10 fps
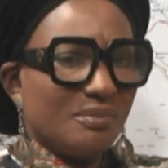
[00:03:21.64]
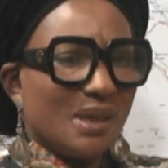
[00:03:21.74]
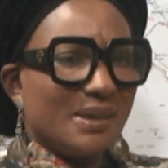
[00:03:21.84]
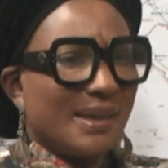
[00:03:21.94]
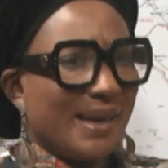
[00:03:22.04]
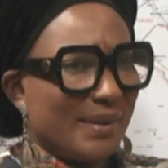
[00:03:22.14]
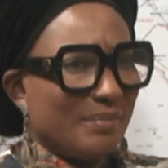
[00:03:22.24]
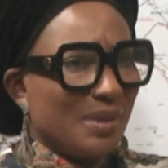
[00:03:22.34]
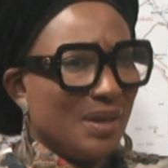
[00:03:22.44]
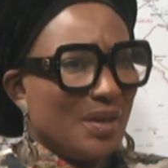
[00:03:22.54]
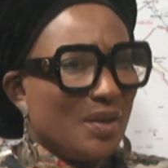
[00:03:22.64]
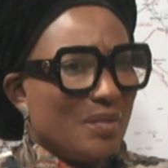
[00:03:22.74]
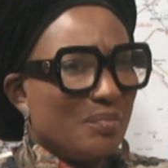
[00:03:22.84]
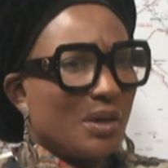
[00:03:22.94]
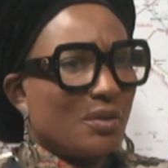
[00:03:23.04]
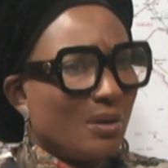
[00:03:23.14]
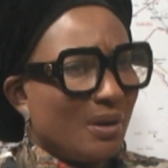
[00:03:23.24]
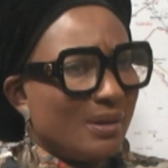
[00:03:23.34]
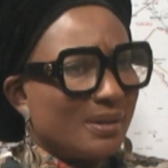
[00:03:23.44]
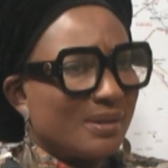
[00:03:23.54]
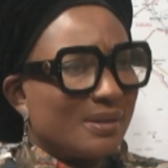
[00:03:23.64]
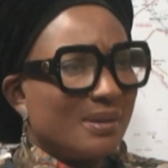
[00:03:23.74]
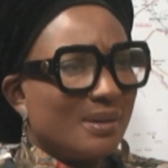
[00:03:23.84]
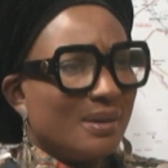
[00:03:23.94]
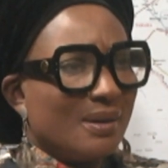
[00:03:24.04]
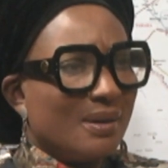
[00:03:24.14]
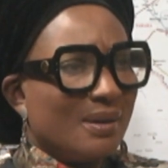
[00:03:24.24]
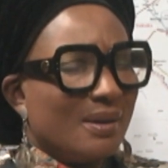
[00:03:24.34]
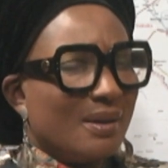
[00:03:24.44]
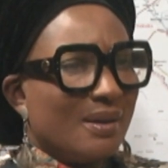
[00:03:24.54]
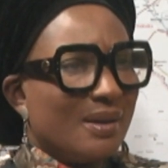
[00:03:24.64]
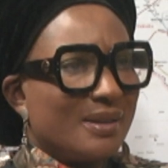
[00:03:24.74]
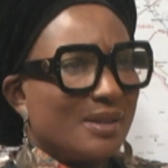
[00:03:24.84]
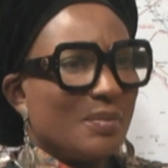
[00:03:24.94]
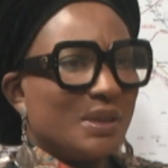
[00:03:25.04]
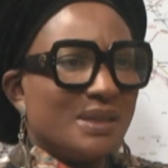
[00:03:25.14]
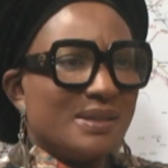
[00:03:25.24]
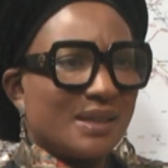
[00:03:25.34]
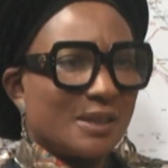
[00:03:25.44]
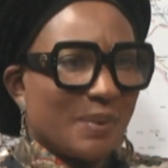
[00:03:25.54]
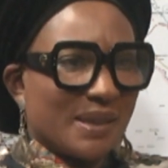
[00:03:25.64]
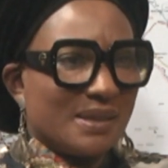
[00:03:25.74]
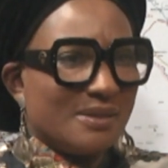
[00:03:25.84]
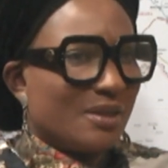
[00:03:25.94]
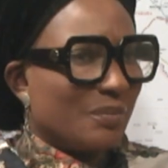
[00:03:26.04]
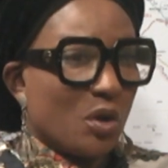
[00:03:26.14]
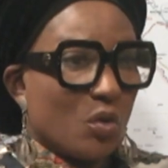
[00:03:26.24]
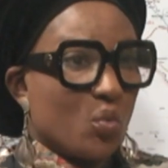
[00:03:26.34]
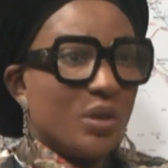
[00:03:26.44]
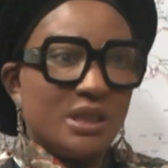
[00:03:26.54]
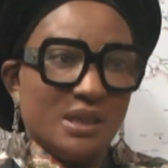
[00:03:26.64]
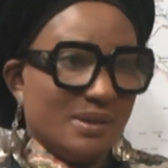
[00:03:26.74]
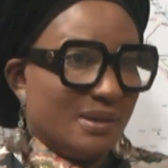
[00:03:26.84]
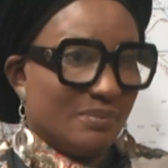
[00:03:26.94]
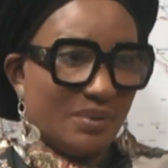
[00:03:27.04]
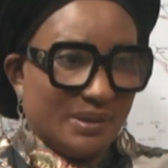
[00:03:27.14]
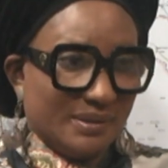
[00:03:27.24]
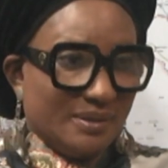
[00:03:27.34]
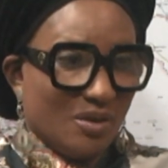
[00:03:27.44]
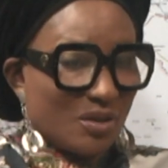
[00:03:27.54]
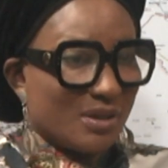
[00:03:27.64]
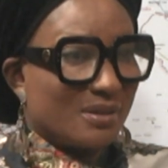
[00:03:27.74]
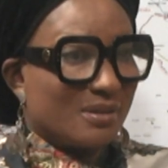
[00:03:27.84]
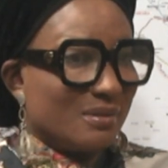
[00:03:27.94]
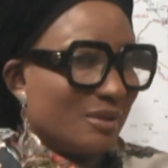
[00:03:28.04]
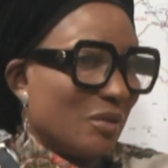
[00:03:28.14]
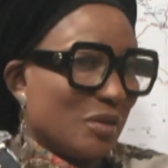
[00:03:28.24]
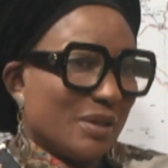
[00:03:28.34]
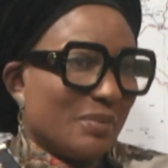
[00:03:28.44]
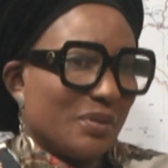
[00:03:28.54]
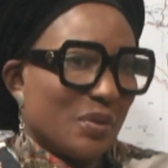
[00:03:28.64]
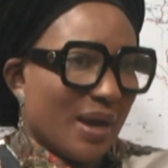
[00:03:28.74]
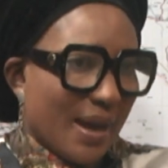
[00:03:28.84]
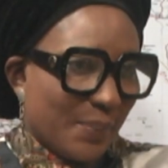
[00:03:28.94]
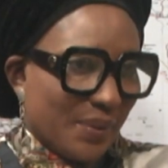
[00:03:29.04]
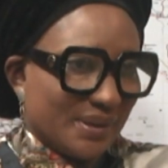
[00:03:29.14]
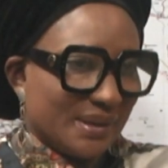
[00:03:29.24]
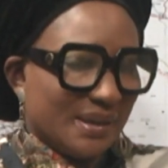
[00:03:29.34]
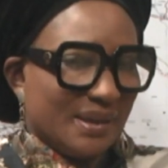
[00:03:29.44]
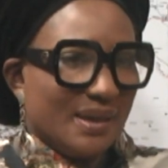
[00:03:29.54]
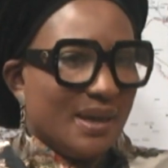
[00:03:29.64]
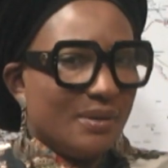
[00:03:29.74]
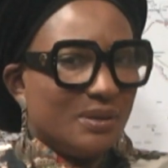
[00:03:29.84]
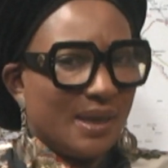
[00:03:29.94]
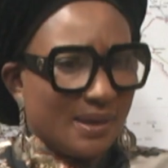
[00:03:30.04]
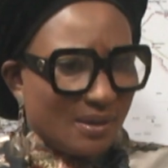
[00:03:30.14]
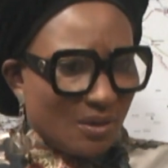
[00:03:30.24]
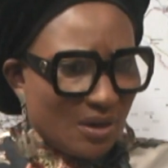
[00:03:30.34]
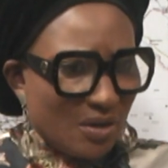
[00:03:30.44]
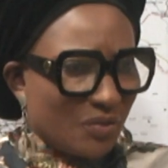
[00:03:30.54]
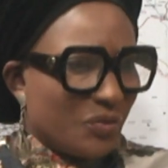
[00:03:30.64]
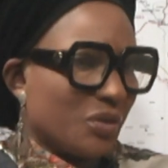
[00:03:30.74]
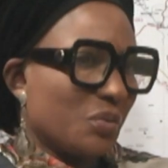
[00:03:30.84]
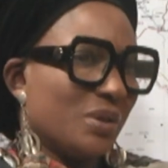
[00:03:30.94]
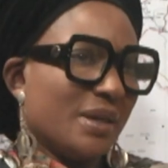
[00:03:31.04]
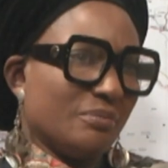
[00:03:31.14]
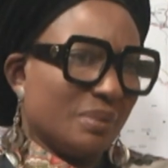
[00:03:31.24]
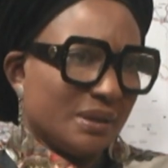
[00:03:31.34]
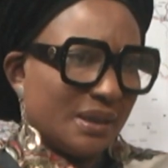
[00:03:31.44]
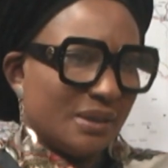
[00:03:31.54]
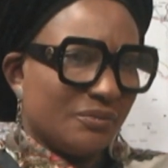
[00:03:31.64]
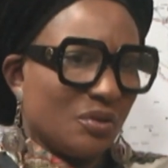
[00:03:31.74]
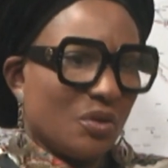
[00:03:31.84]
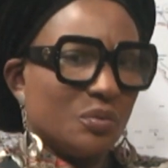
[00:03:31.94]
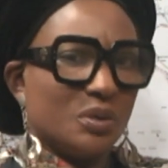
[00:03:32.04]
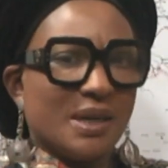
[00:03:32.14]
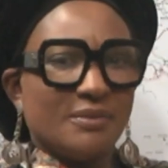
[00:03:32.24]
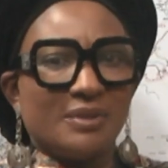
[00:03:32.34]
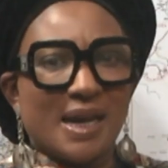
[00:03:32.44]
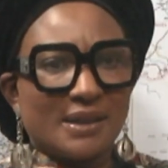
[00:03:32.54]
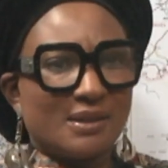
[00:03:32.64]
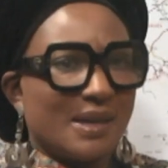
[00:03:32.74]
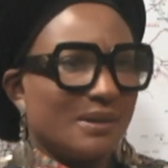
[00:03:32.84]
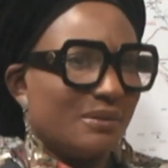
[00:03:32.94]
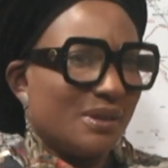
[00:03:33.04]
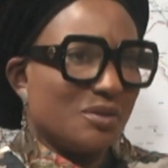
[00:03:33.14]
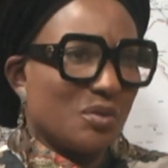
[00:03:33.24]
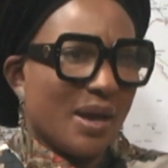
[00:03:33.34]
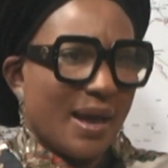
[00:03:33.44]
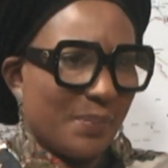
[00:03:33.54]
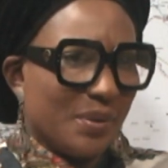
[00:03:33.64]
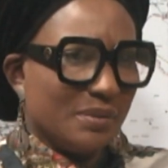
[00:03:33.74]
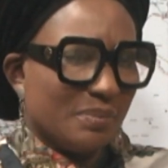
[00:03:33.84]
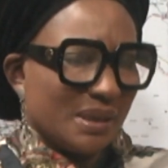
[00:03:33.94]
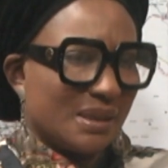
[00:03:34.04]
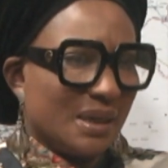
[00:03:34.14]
came because somebody is expecting something or wishing something, or something to happen. Yes, all of us would have believed or would have liked certain things to happen, but